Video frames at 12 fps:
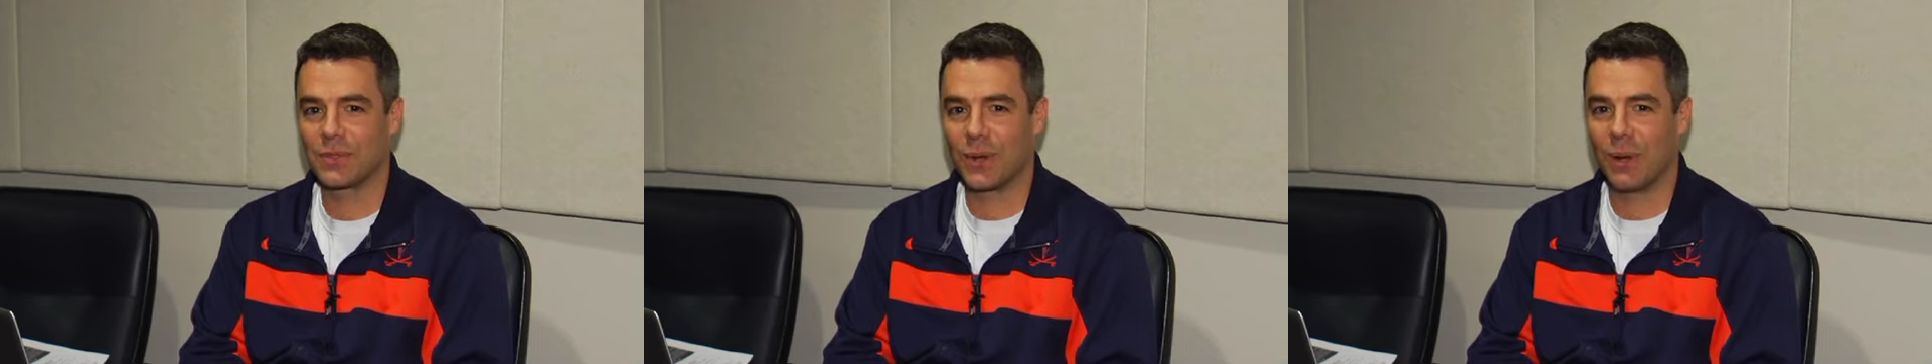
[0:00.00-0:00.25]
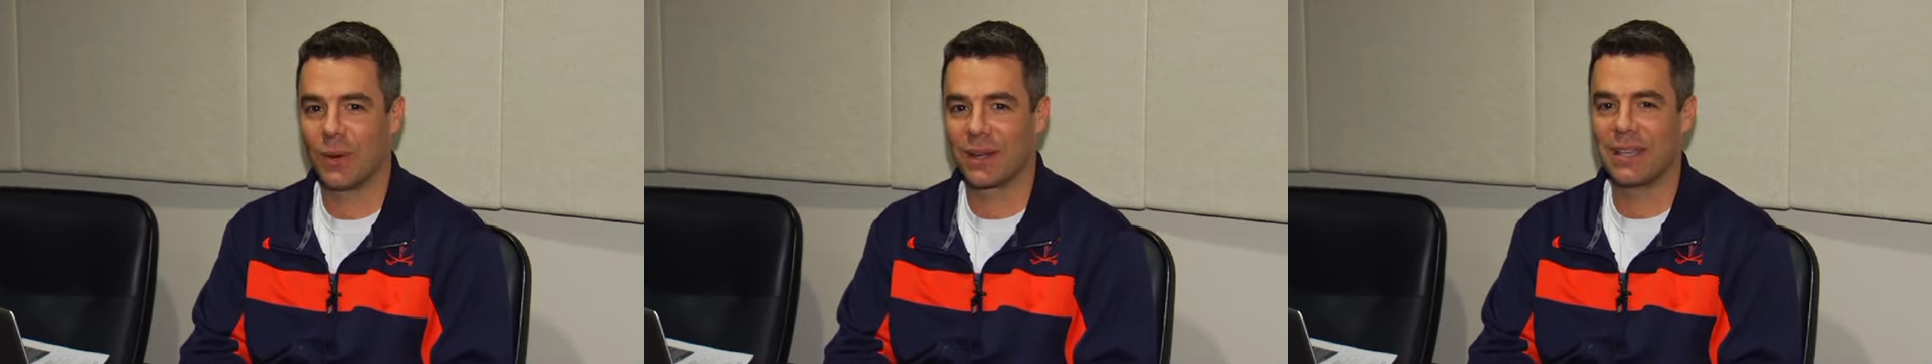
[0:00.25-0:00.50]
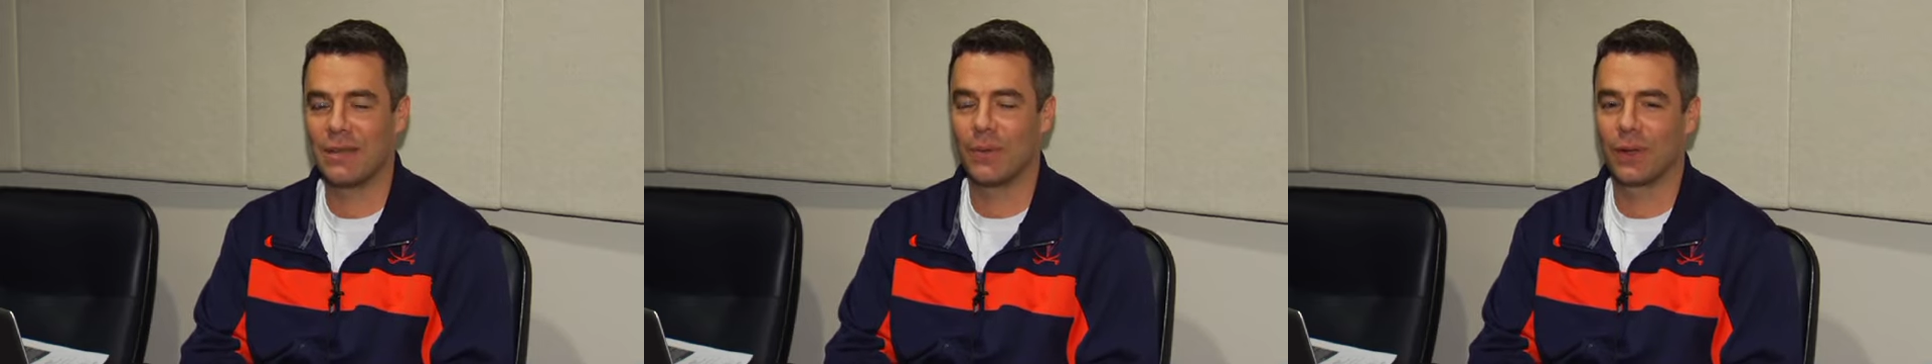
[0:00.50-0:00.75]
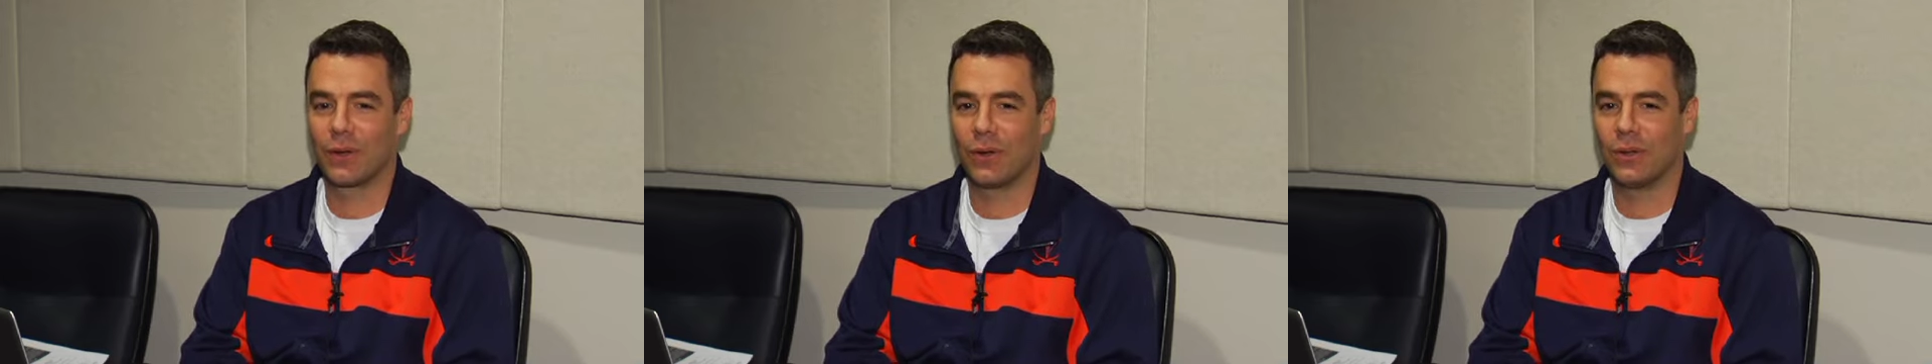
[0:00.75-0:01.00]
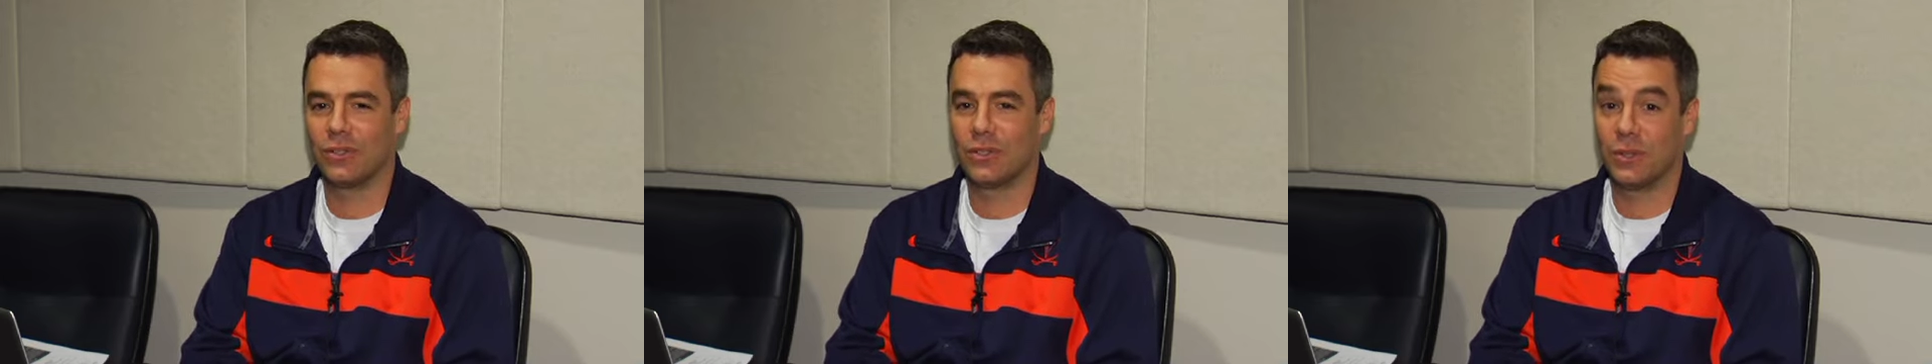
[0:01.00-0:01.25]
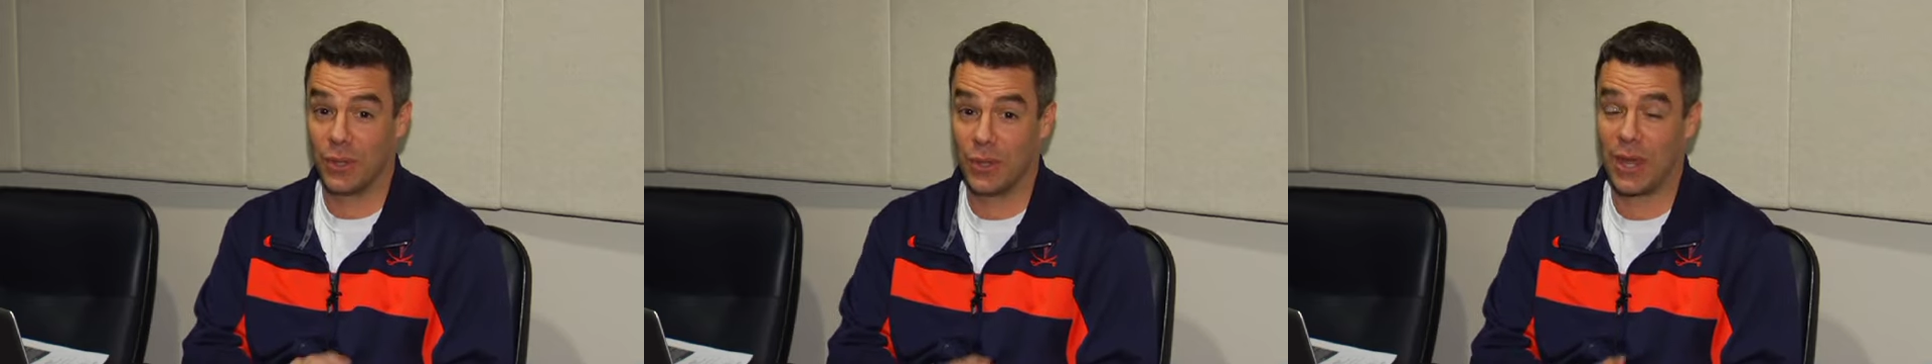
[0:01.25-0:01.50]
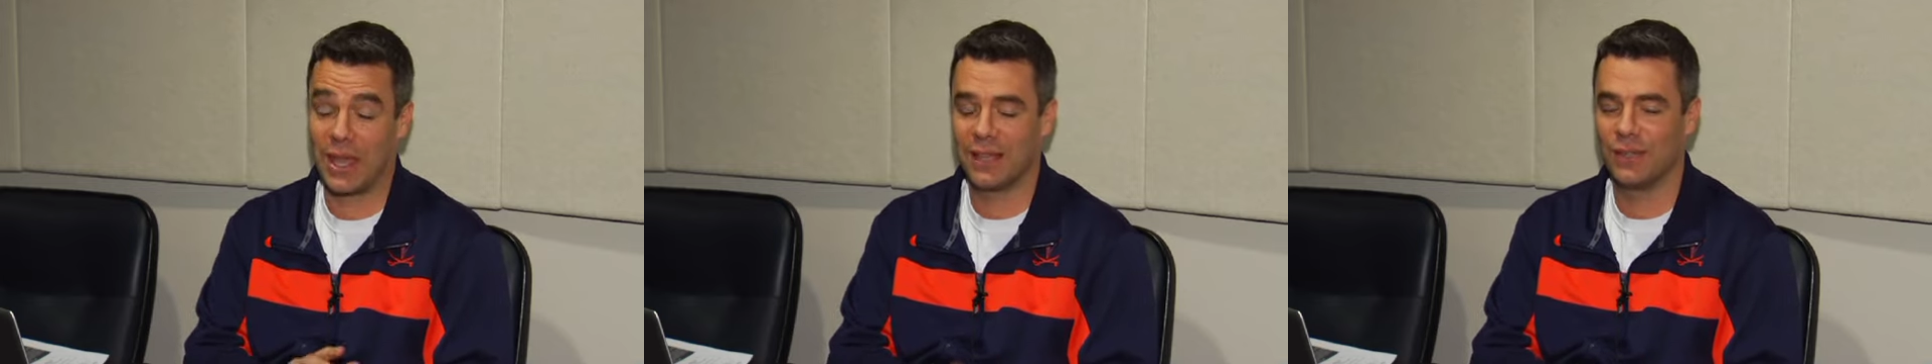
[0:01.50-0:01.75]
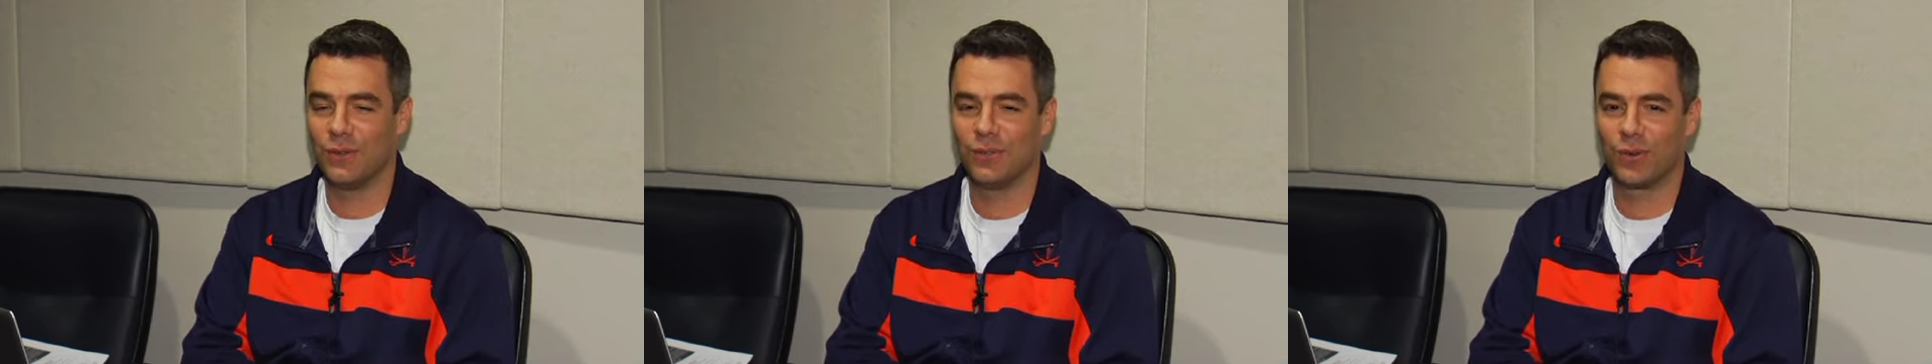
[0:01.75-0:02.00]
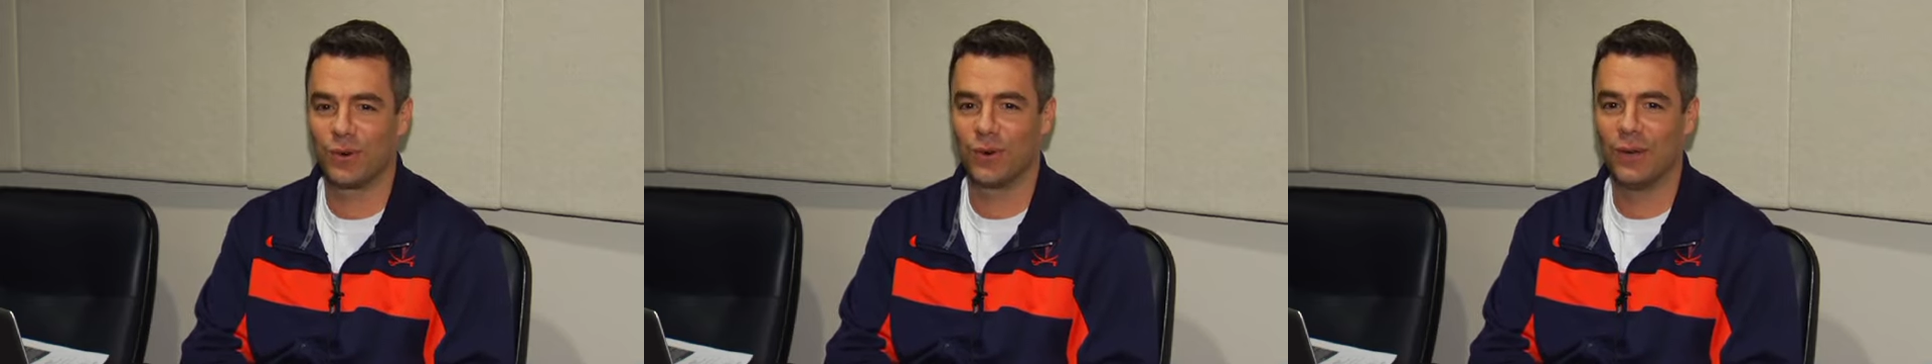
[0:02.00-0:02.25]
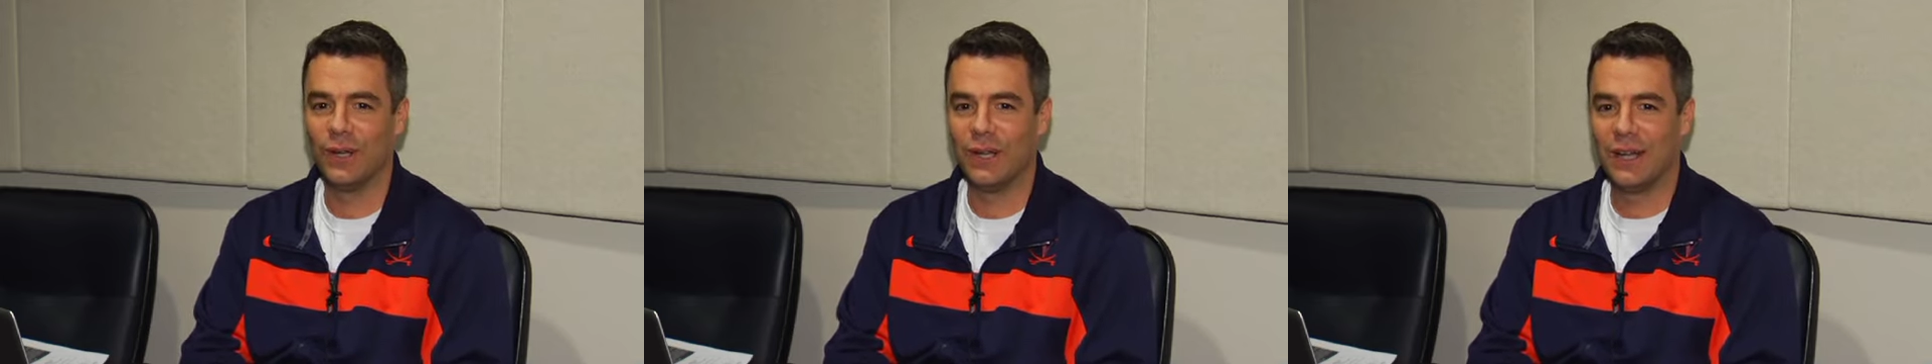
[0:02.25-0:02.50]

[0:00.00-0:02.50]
So I want to keep encouraging you and thanking you for